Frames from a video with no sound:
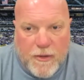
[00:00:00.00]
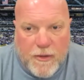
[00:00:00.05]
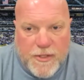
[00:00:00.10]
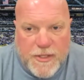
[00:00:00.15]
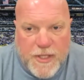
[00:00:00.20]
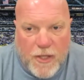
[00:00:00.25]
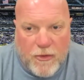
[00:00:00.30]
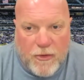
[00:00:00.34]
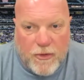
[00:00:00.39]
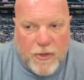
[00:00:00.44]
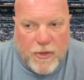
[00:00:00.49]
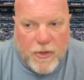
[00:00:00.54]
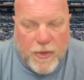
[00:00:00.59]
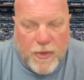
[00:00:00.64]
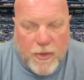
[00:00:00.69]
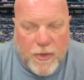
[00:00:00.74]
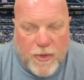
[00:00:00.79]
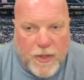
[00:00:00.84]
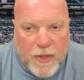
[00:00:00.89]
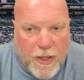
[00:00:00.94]
a stellar
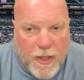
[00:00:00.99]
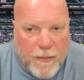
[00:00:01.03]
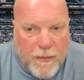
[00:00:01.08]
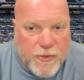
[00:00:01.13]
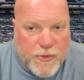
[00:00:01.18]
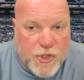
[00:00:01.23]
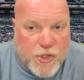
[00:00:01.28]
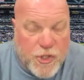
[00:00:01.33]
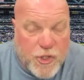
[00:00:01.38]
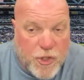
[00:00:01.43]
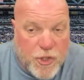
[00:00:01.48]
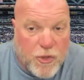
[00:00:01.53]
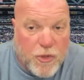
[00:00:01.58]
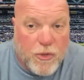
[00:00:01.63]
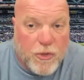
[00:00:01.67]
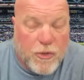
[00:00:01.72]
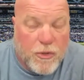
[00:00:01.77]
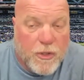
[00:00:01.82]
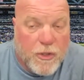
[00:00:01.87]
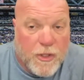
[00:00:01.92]
career. And I'm
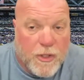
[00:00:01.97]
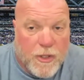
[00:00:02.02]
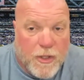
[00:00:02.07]
sure,